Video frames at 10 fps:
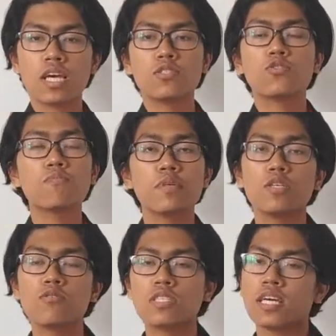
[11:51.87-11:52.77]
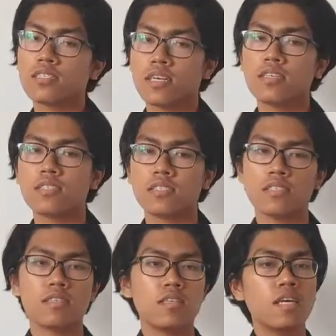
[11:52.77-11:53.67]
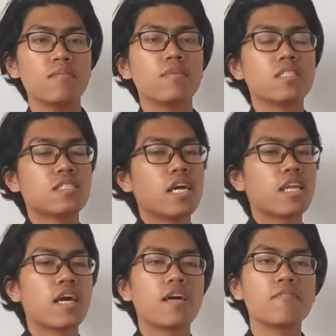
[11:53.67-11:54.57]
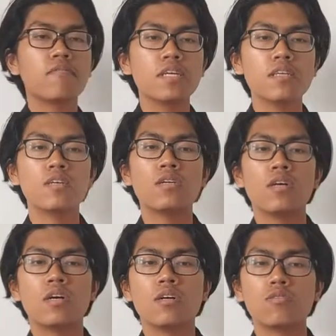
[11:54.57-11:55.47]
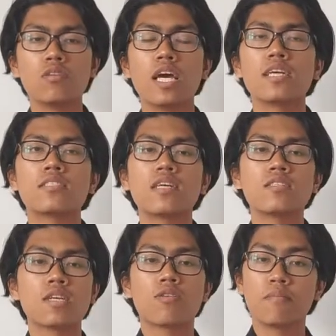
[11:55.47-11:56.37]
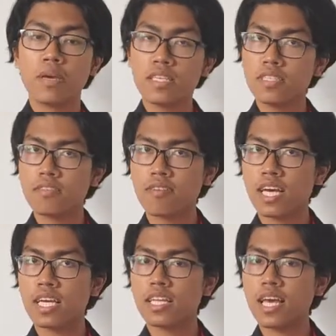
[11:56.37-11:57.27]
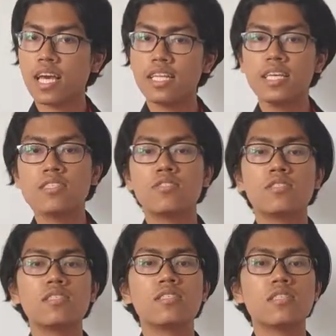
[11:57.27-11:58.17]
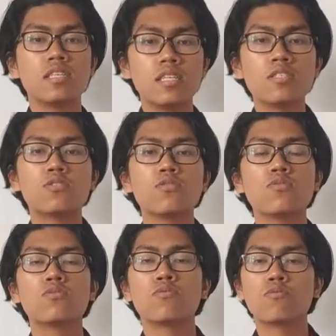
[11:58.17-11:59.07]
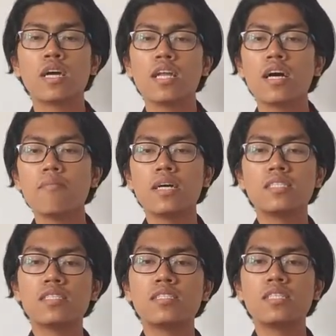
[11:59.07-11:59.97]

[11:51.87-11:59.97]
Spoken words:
super user access. It means that having root access sounds amazing, right? And it is too, right up until